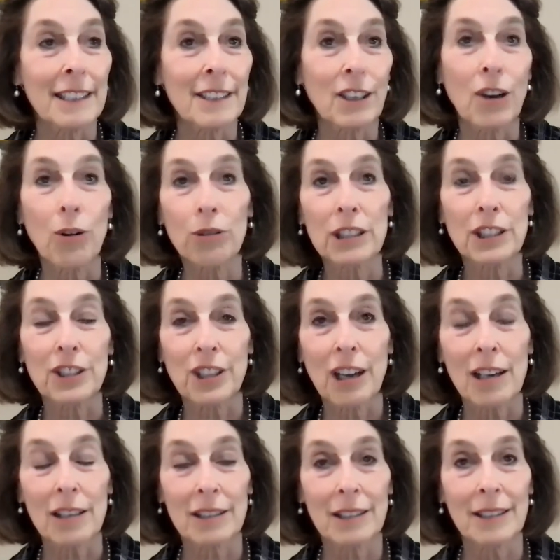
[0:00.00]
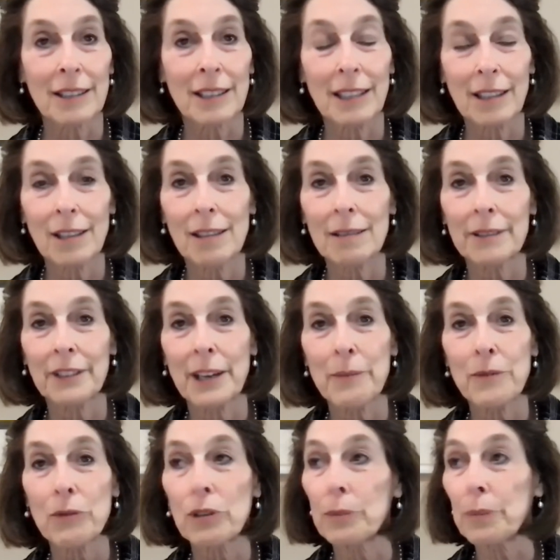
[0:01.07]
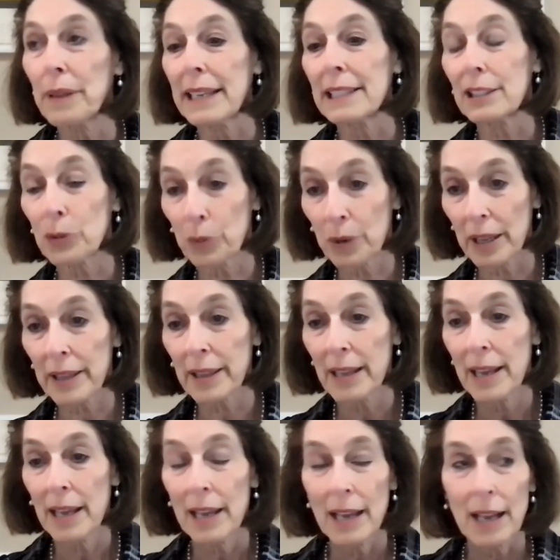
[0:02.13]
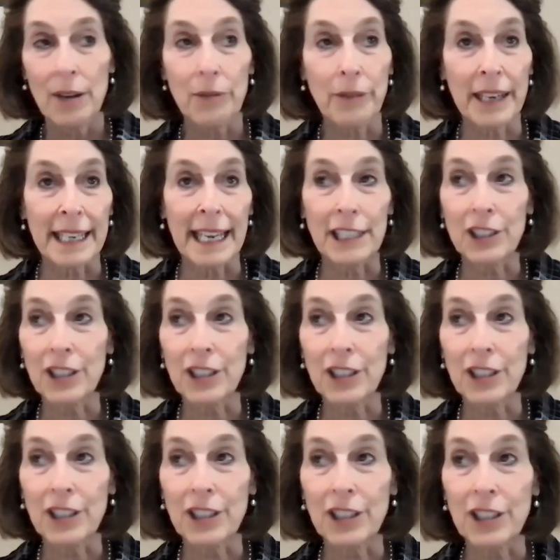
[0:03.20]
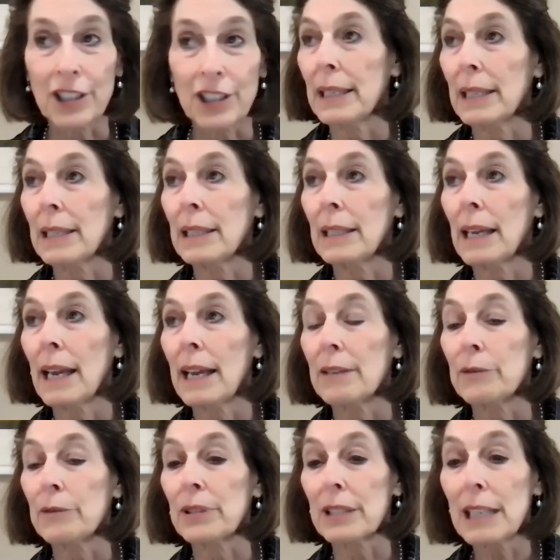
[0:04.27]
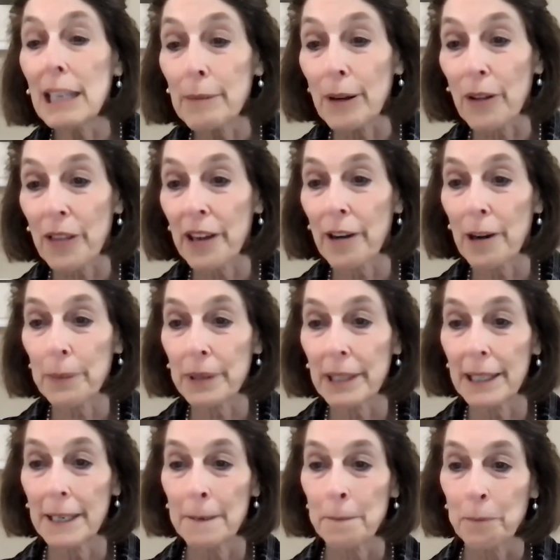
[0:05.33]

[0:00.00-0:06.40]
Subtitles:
Coley's toxins, he called them, were replaced with radiation therapy and with chemotherapy.